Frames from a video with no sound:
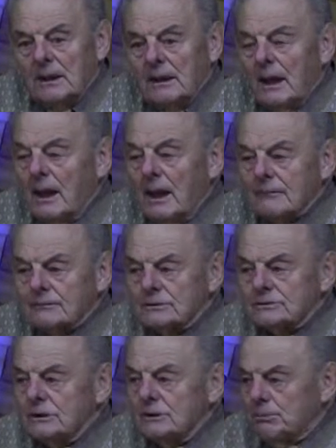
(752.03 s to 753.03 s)
And
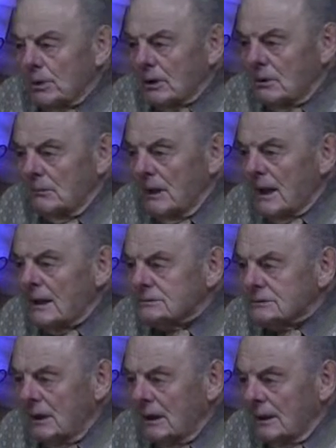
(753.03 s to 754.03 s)
after she put her
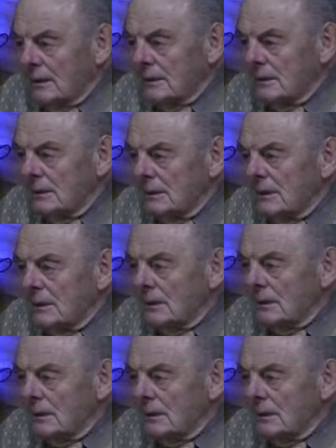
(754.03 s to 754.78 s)
mask on,